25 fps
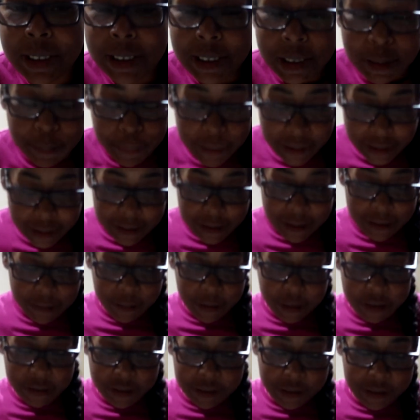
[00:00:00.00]
any beans in
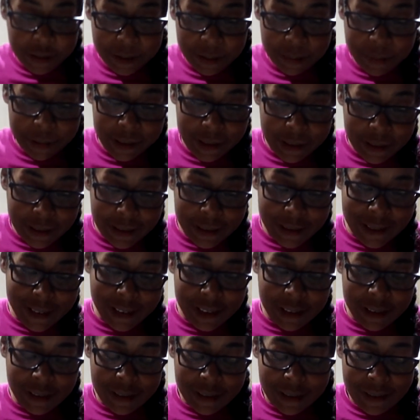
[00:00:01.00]
my chili
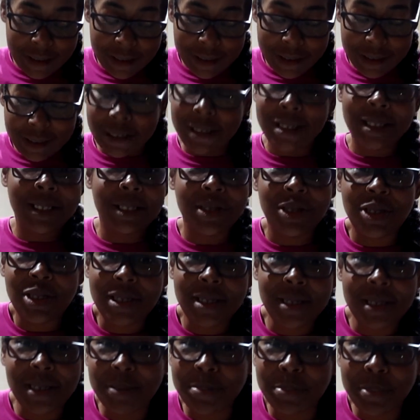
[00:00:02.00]
because
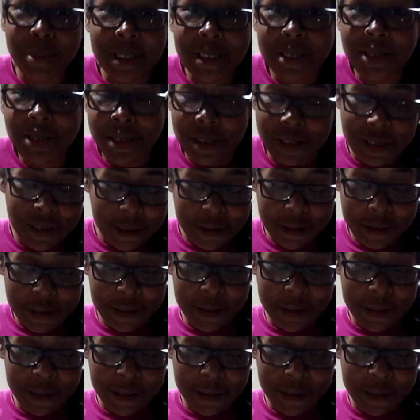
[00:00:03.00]
beans just don't